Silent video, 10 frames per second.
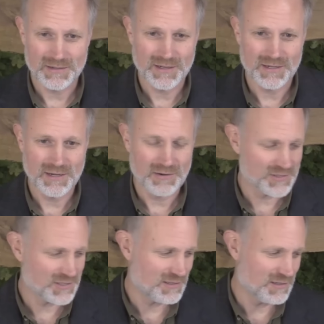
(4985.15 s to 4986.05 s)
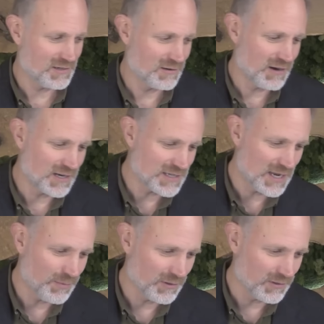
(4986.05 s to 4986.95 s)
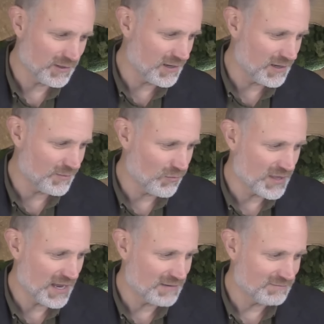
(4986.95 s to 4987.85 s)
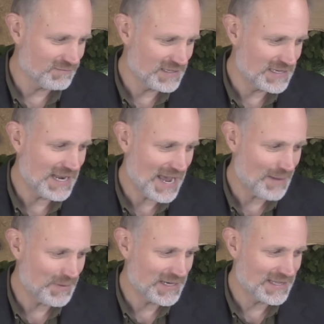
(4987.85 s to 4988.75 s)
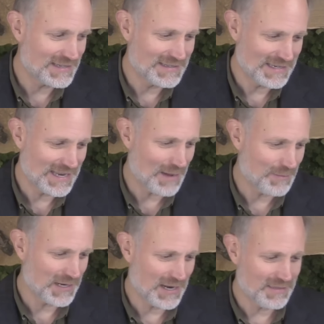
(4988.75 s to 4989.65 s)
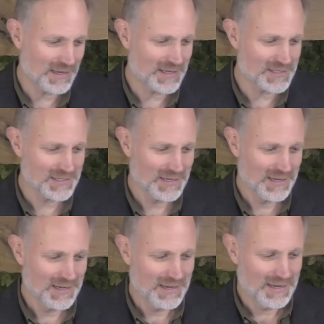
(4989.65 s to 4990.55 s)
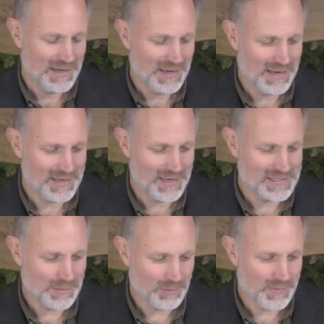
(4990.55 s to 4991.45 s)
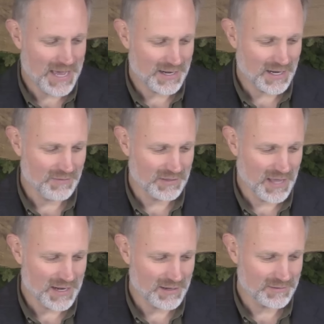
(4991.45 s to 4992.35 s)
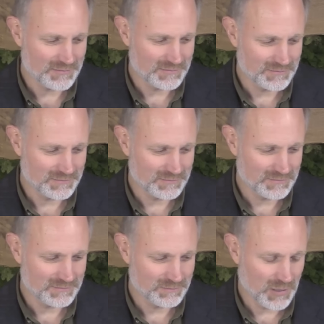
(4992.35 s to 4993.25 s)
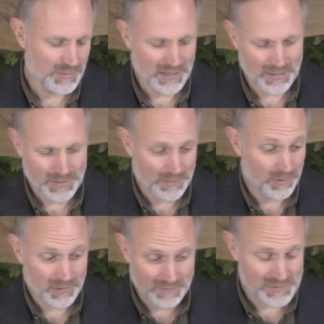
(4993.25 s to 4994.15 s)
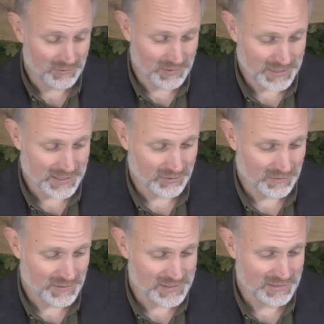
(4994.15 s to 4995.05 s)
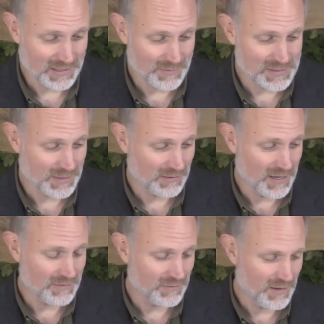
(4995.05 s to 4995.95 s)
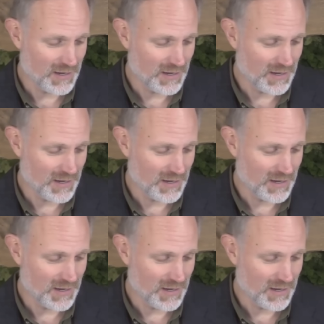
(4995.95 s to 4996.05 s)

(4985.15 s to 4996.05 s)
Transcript: And here's a great example where that did happen and then didn't happen. And I think it's emblematic of probably a lot of people, and I've certainly been guilty of this at times in my life.